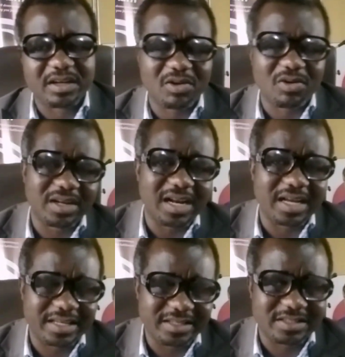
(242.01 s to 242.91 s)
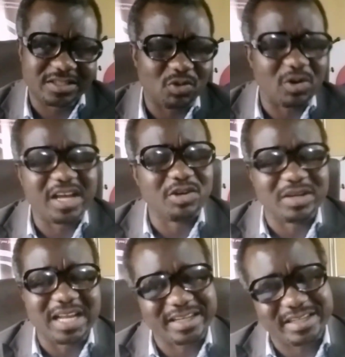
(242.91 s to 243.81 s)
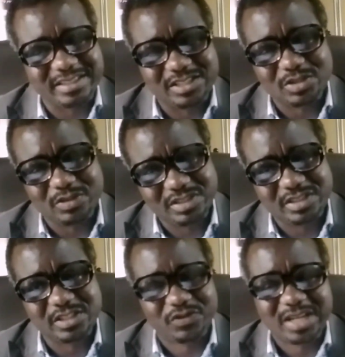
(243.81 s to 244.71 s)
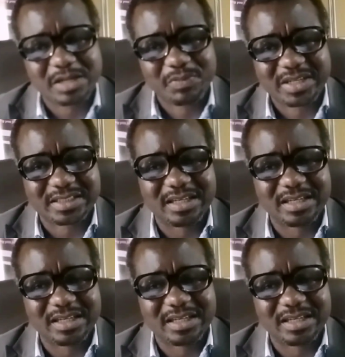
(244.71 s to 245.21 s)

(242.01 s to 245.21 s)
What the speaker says: cholera cases or any other cases of disease for that matter.